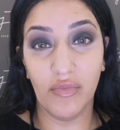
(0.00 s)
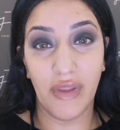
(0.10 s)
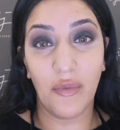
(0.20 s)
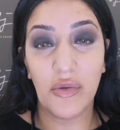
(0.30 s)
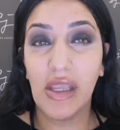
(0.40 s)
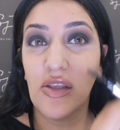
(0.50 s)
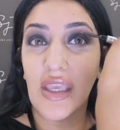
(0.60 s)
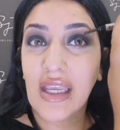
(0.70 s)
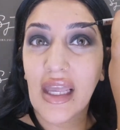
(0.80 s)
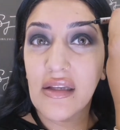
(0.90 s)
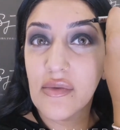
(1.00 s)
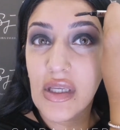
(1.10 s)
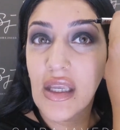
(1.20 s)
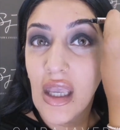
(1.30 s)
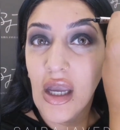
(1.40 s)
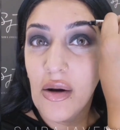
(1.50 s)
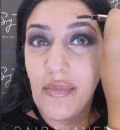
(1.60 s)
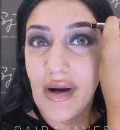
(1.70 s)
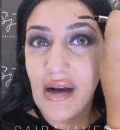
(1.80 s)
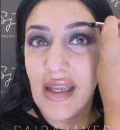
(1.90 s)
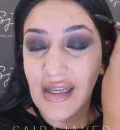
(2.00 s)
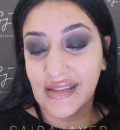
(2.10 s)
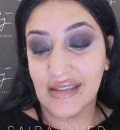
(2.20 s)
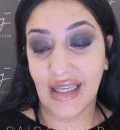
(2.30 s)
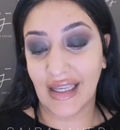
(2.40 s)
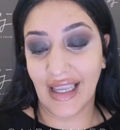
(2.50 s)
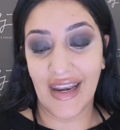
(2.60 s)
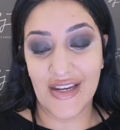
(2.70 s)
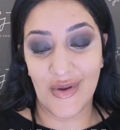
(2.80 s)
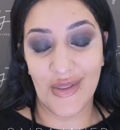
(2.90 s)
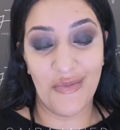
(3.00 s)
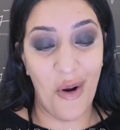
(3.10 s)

that would make you get carried away. But in essence, I get carried away with the